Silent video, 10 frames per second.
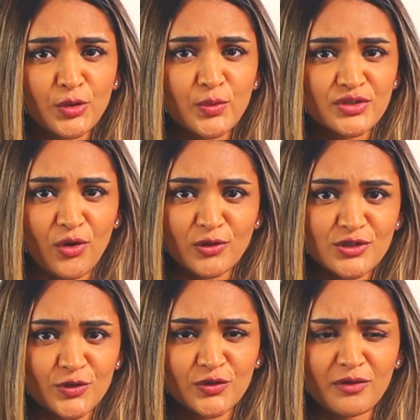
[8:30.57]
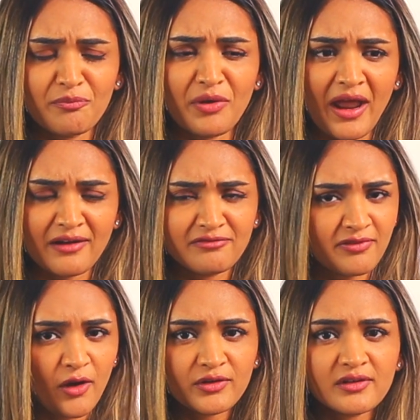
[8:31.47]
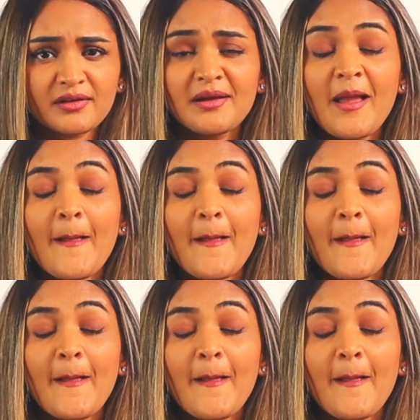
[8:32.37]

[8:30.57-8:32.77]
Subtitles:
who was also the brand founder.